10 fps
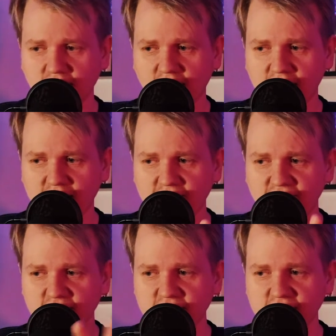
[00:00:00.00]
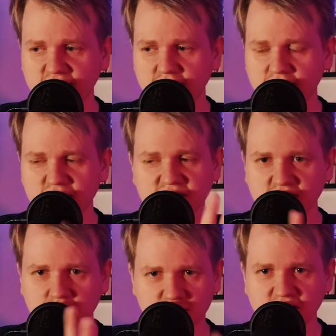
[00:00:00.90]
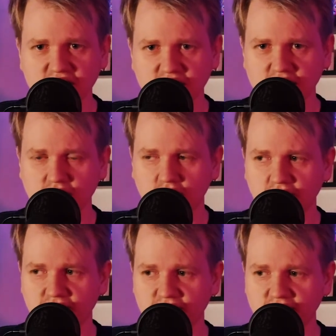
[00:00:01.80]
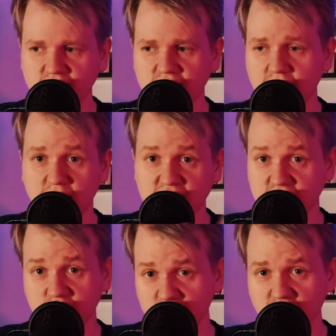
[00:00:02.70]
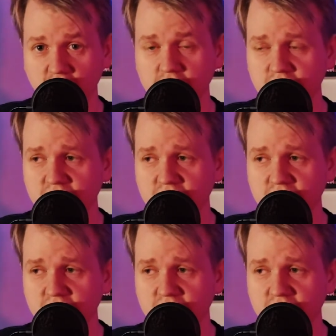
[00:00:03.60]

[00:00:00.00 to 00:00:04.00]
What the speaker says: and find the missing pieces of the Amazing Mirror.